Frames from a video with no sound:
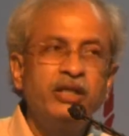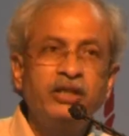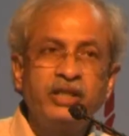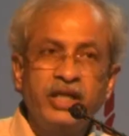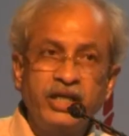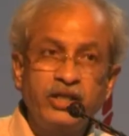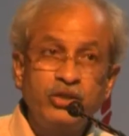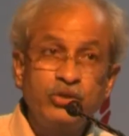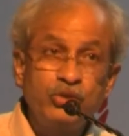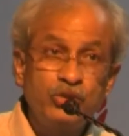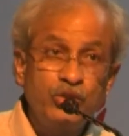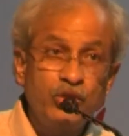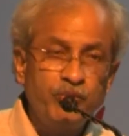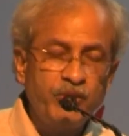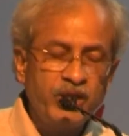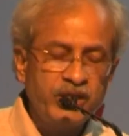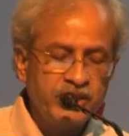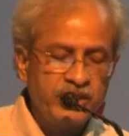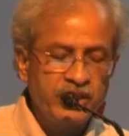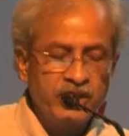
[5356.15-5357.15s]
Thank you so
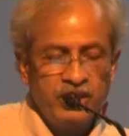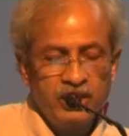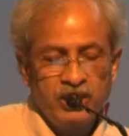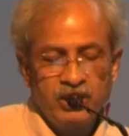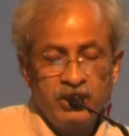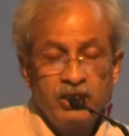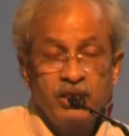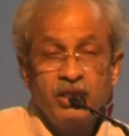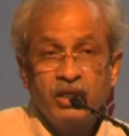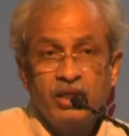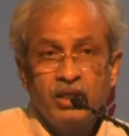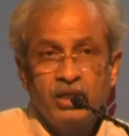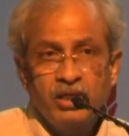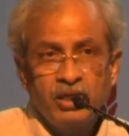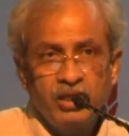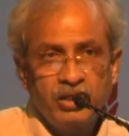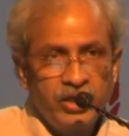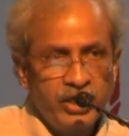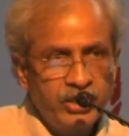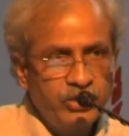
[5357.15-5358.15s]
much.
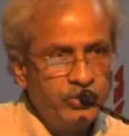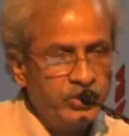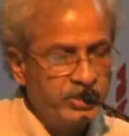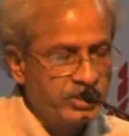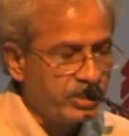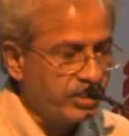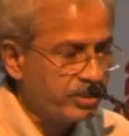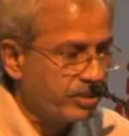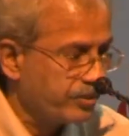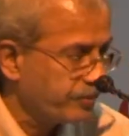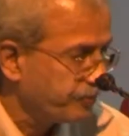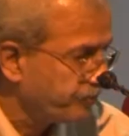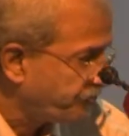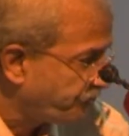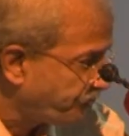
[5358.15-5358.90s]
Great wishes.